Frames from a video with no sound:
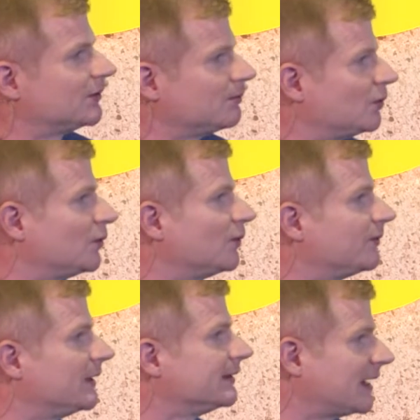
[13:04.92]
to
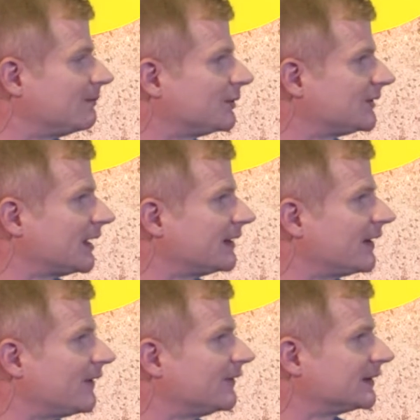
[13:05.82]
move 10%
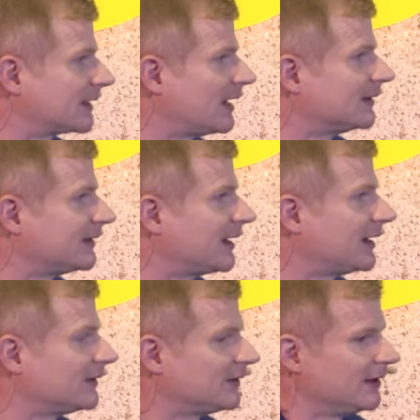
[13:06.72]
of its
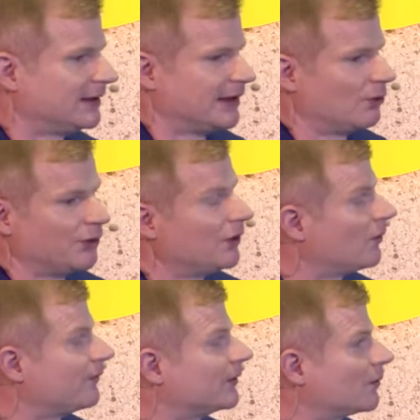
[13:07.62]
content
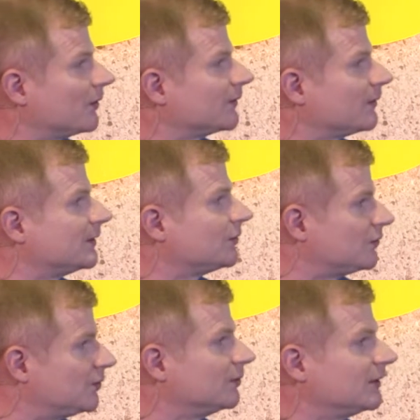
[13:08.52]
over the course of only
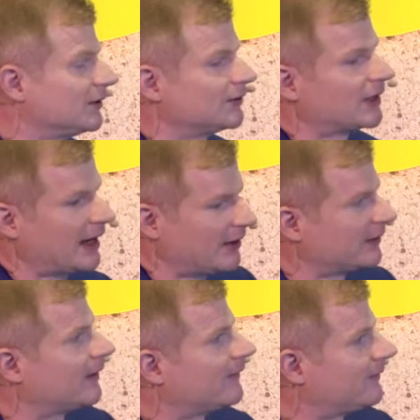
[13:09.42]
2 years
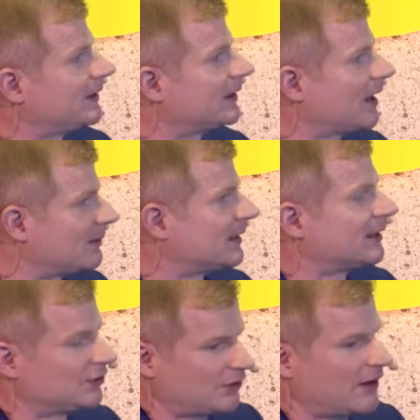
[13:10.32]
out of the
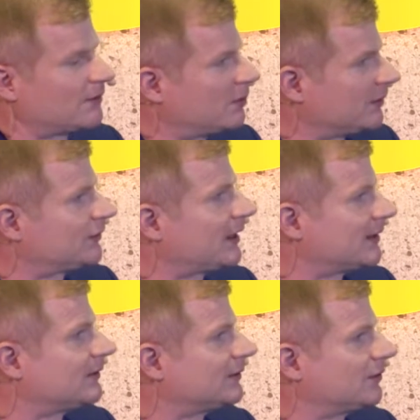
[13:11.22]
Amadeus Travelport
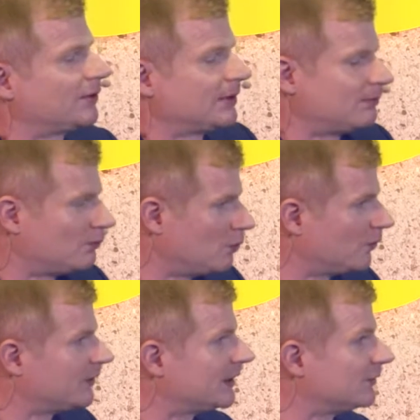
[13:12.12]
channel in Europe and
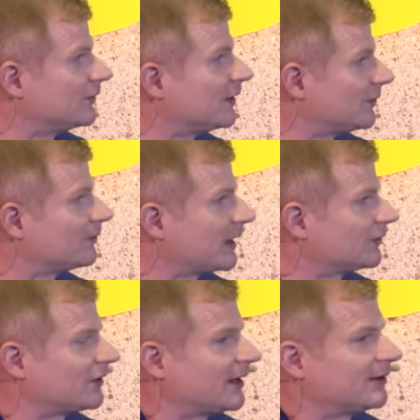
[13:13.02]
move it into their
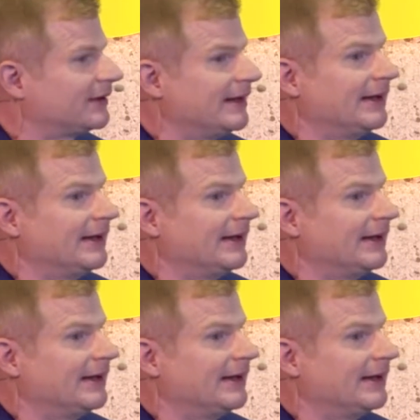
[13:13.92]
direct channel,